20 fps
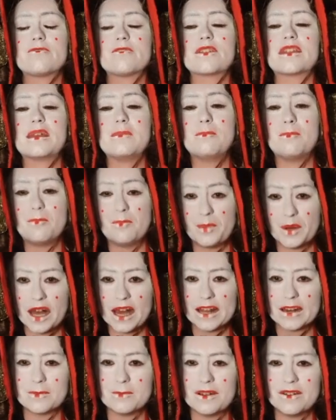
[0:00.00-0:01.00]
for the
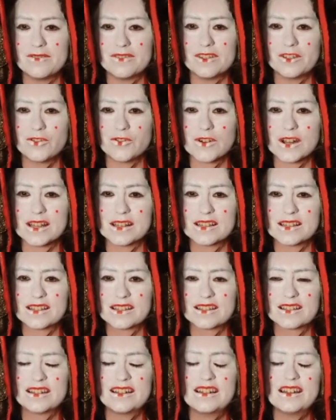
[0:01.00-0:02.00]
bottom of the
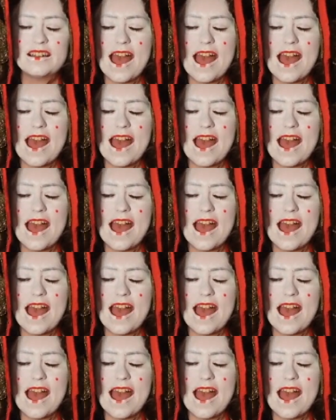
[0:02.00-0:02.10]
dress,